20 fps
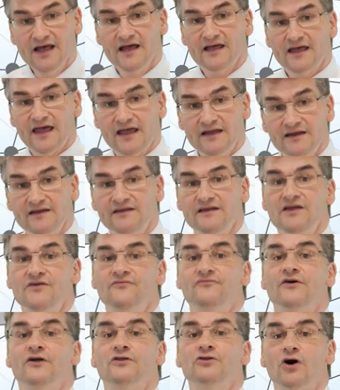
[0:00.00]
KDD
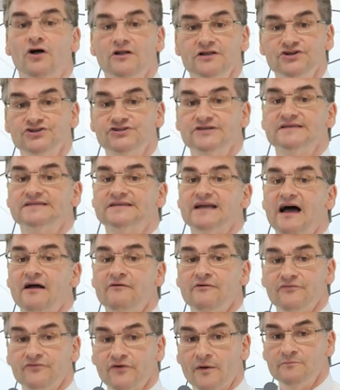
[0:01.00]
for knowledge
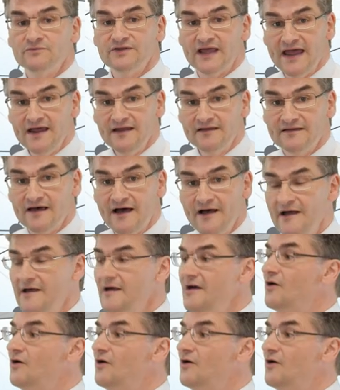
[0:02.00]
discovery from data.